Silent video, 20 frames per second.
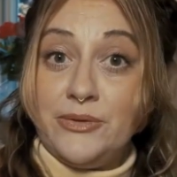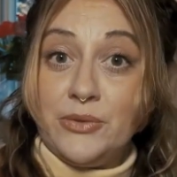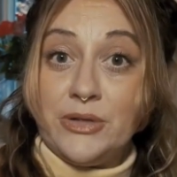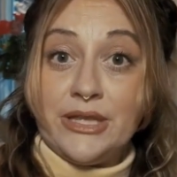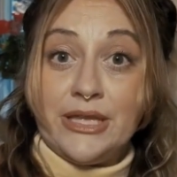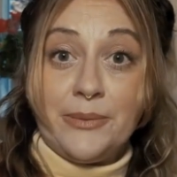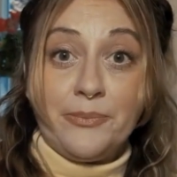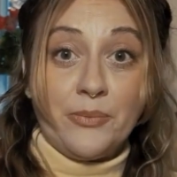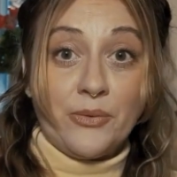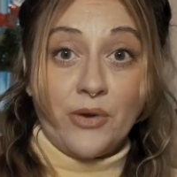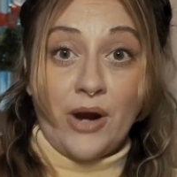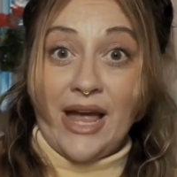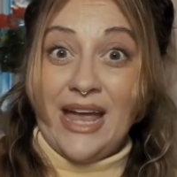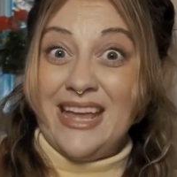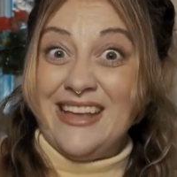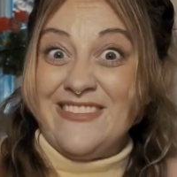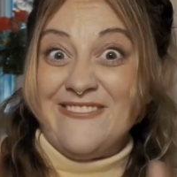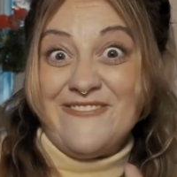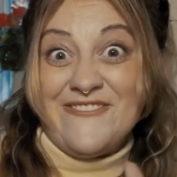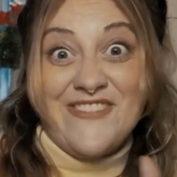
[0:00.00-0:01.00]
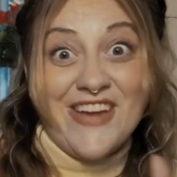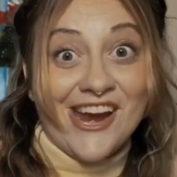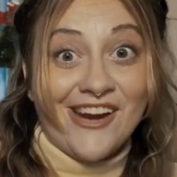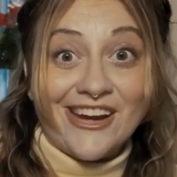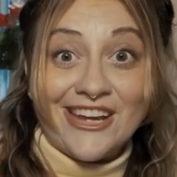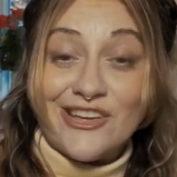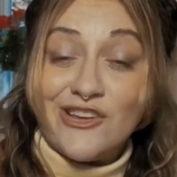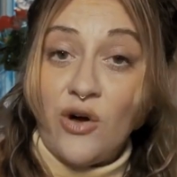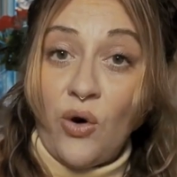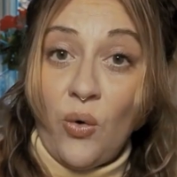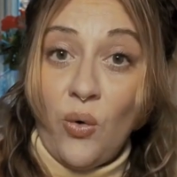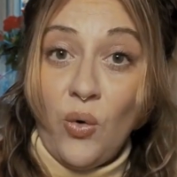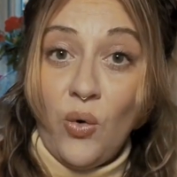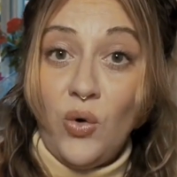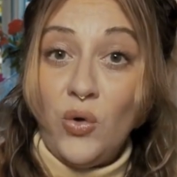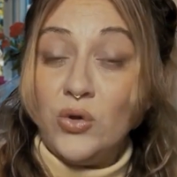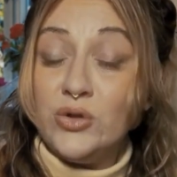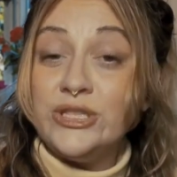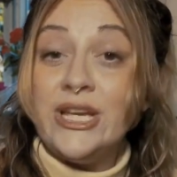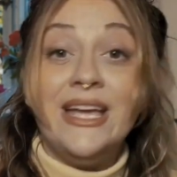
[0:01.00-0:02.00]
really bright and very
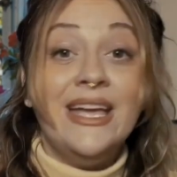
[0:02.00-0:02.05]
cold,